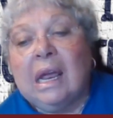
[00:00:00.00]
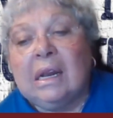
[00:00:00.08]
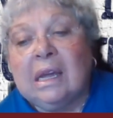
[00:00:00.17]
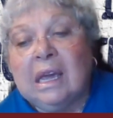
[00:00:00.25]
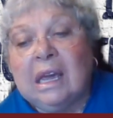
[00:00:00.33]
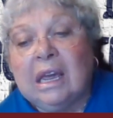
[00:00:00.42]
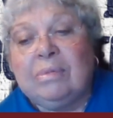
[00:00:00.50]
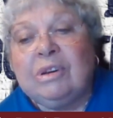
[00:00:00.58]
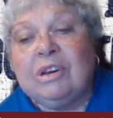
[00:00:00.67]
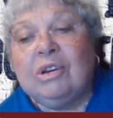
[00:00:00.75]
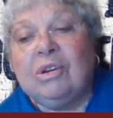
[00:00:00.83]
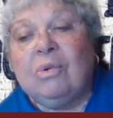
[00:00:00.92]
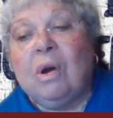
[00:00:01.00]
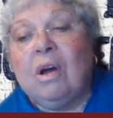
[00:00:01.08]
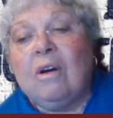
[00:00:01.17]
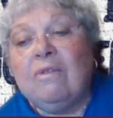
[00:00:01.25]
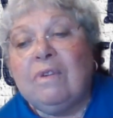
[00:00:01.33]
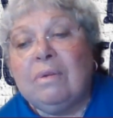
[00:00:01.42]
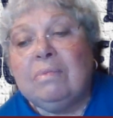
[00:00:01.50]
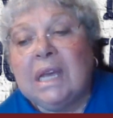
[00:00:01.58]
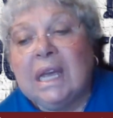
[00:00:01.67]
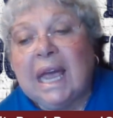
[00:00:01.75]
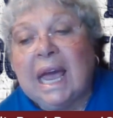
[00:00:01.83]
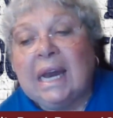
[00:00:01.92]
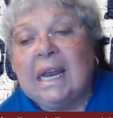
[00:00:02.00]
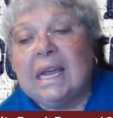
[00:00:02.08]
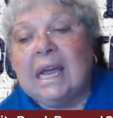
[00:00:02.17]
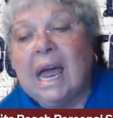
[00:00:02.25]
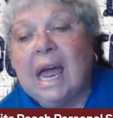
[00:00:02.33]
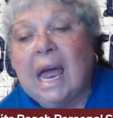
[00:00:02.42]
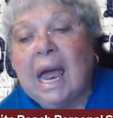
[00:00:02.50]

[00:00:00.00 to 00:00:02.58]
and keeps you from getting